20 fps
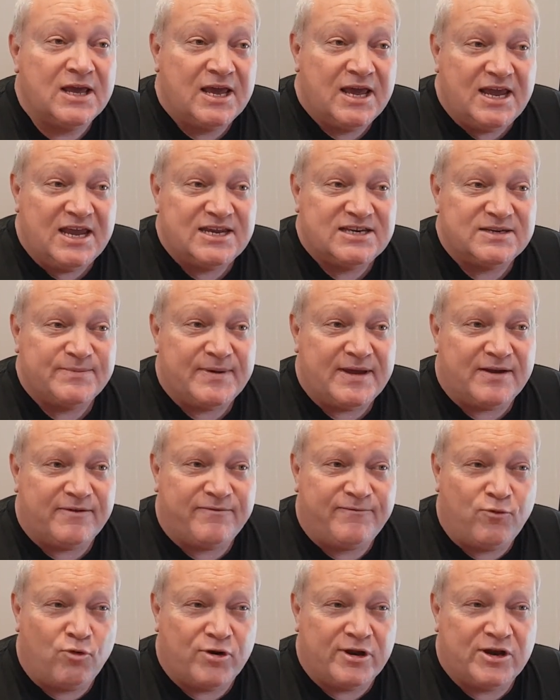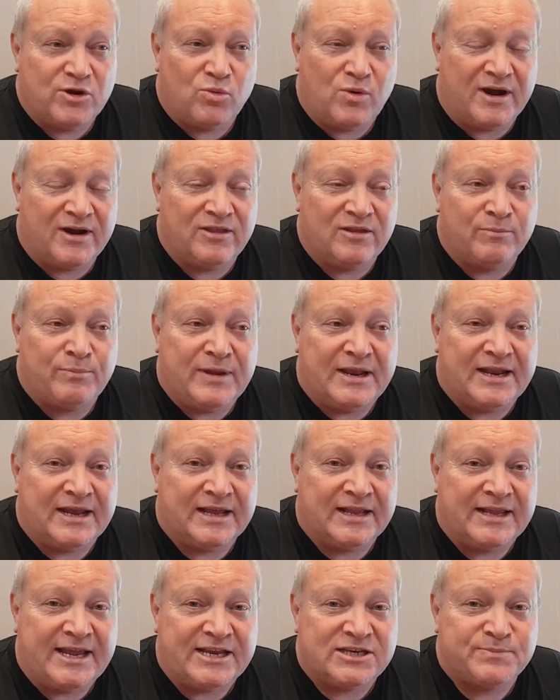He's about 14 to 1 in the betting,
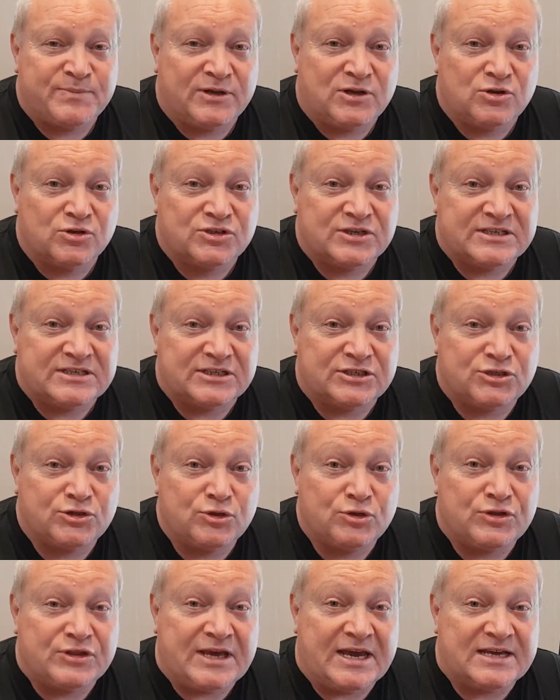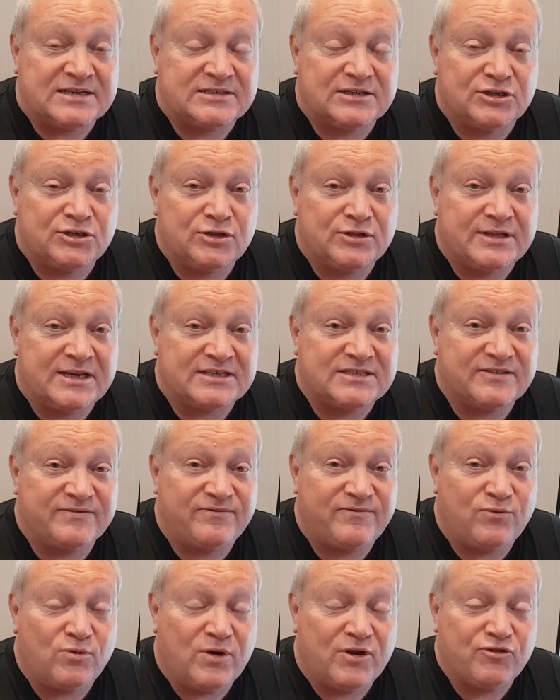and that's because he's a 2,000 and
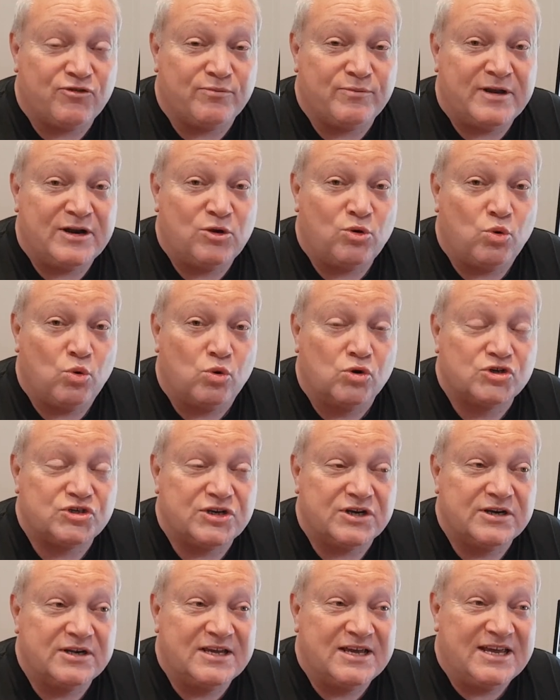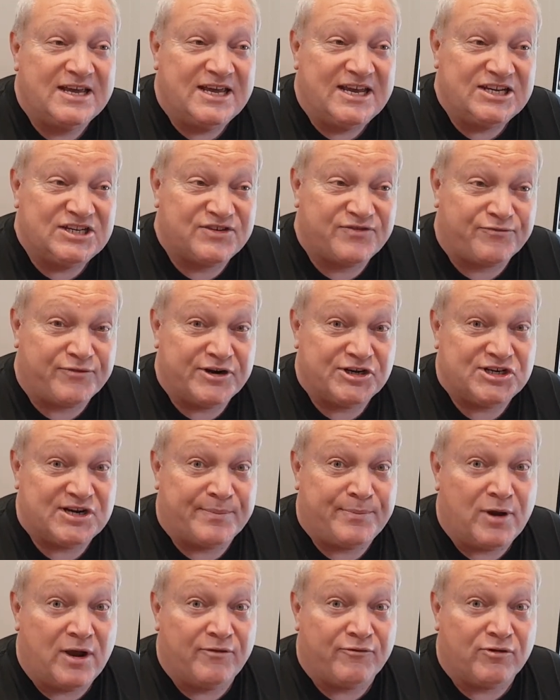2,400 metre horse, and he's fresh
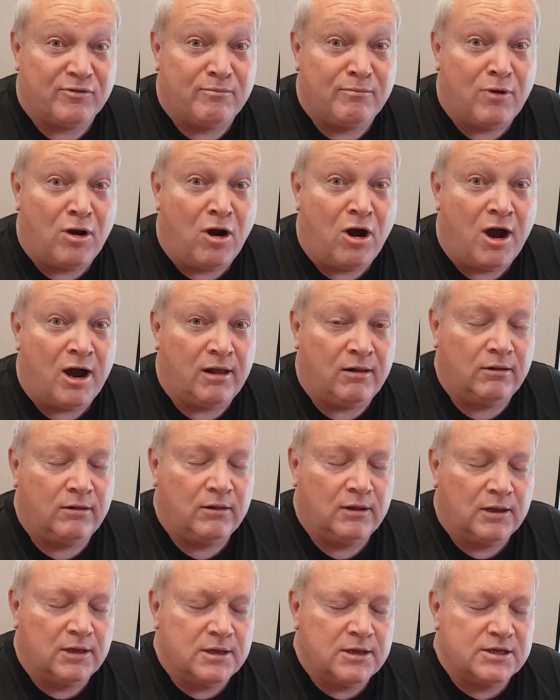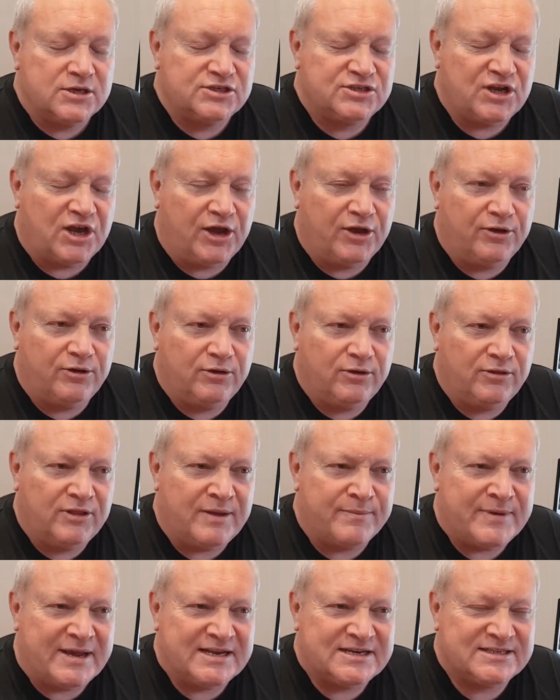up over a mile. So
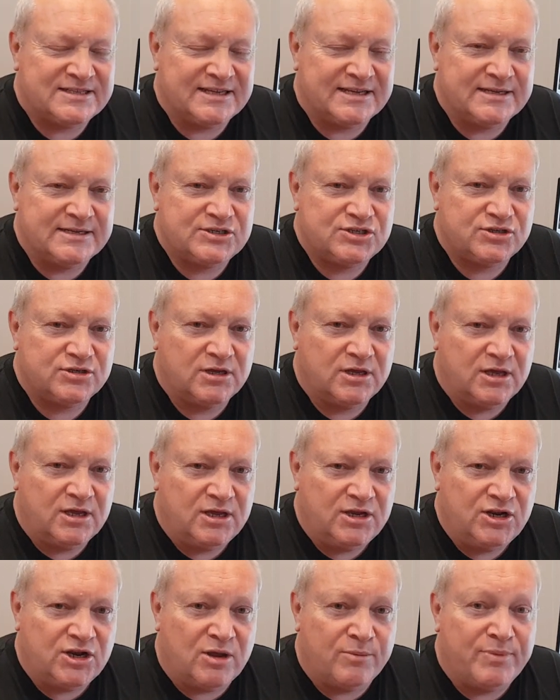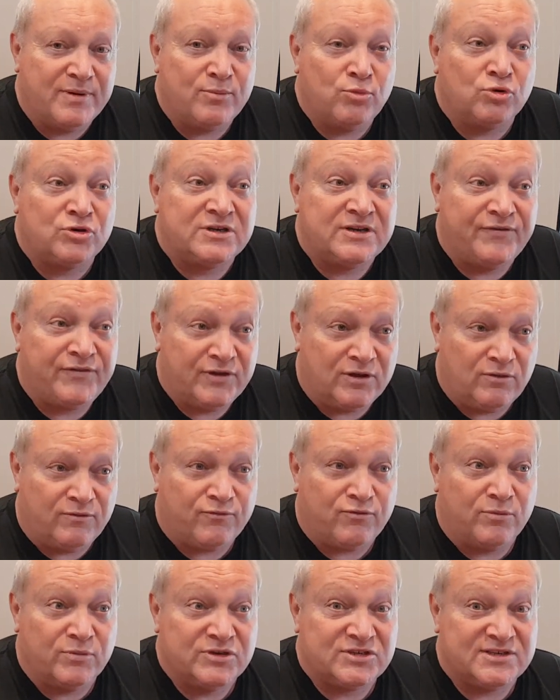that makes things, you know, a bit more difficult
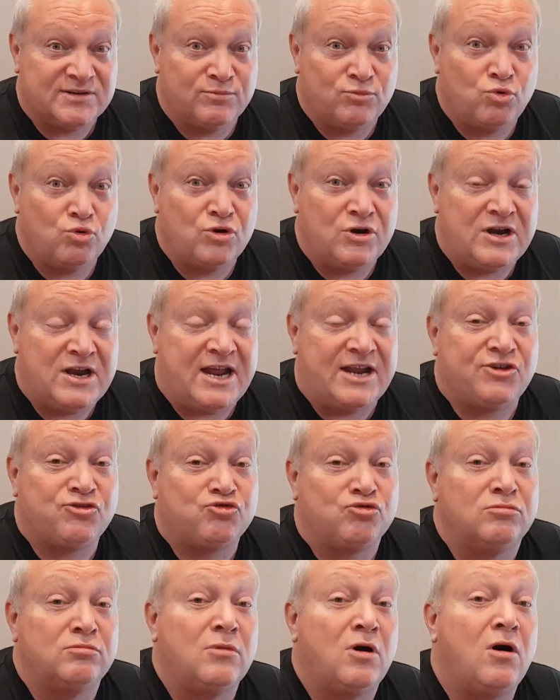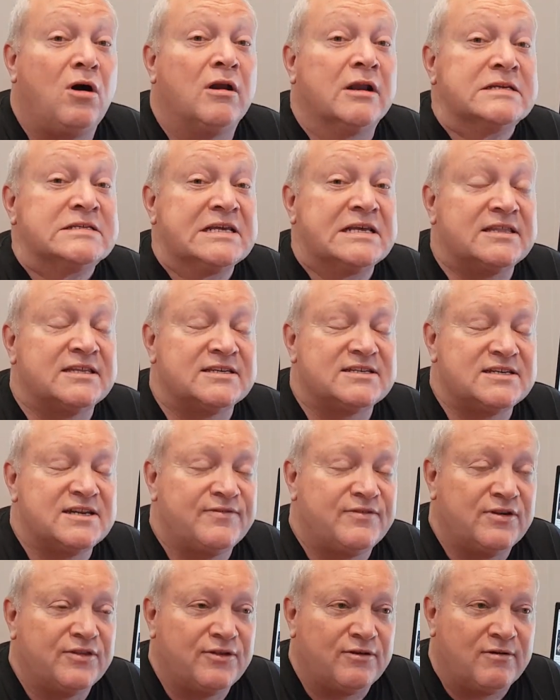for him. There's some more natural milers at this
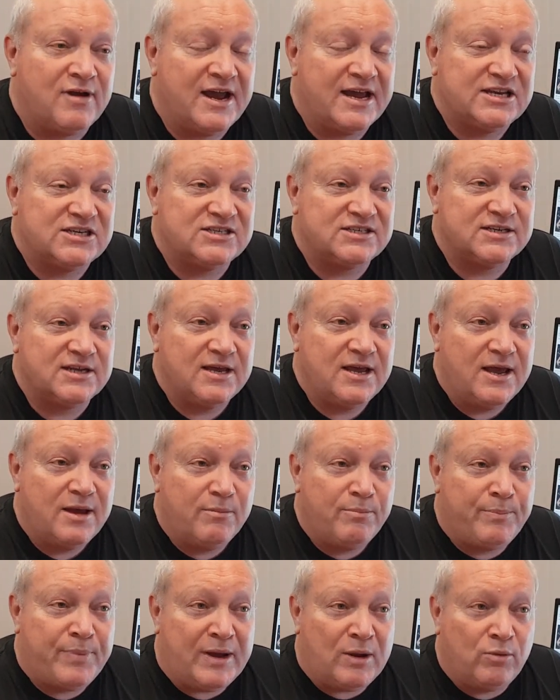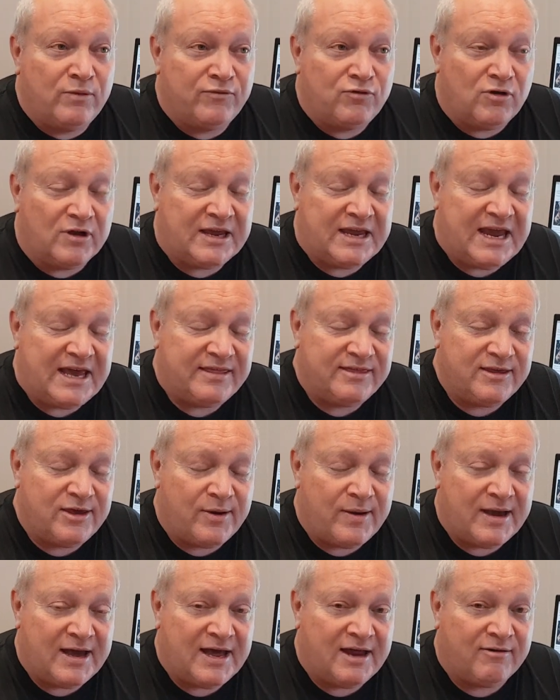level in the race. But we've got Kathy
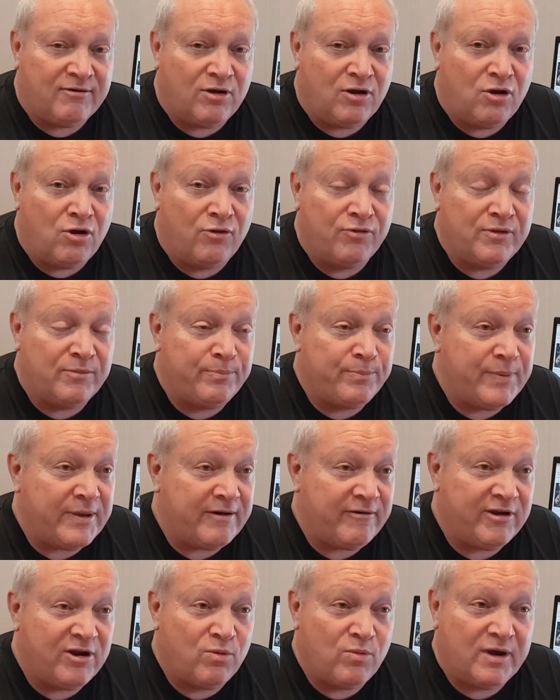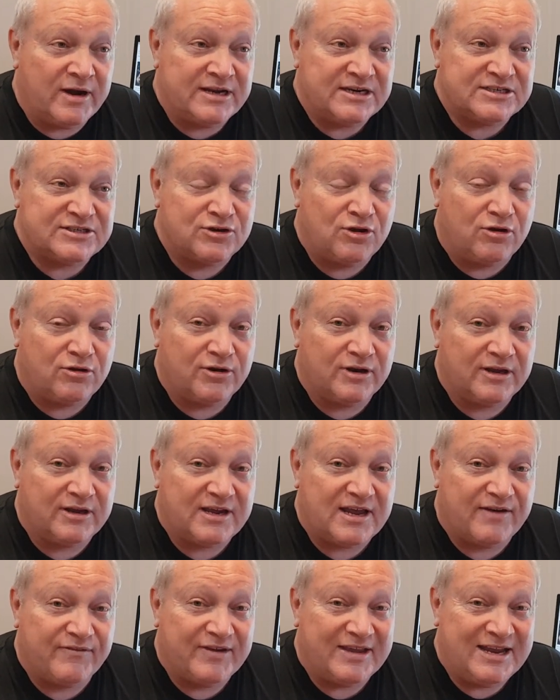O'Hara on the barrier 1. He's not going to
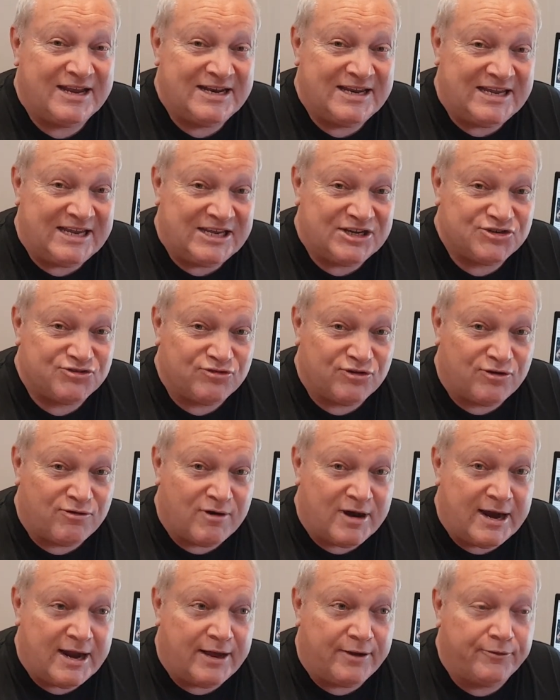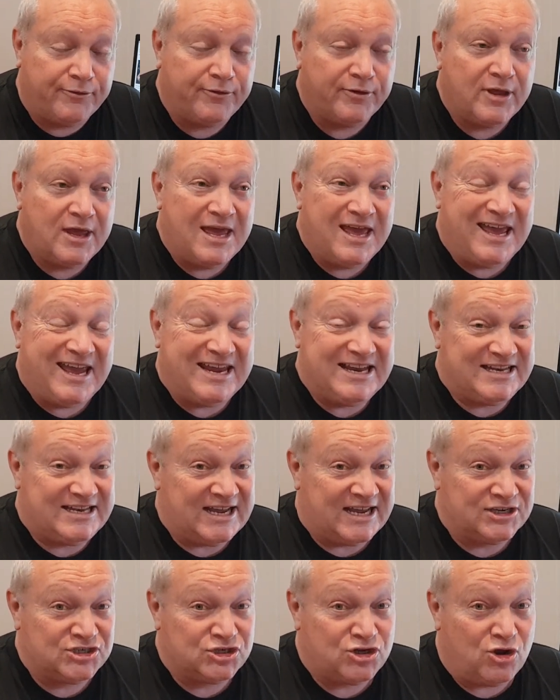cover any extra ground. He
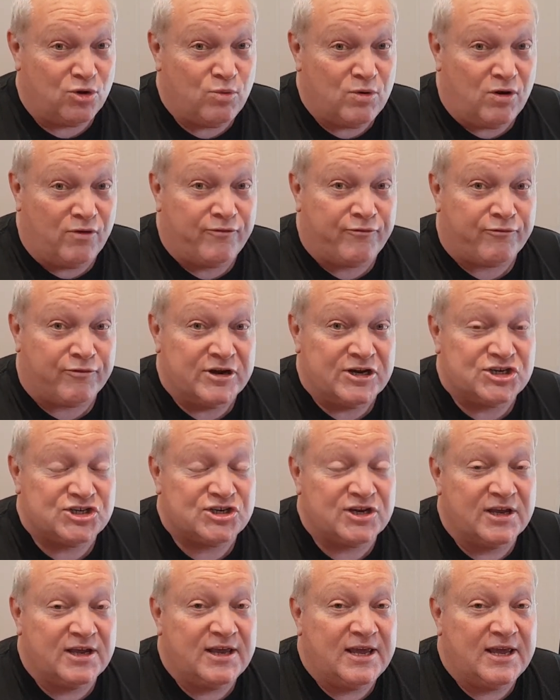does go well fresh.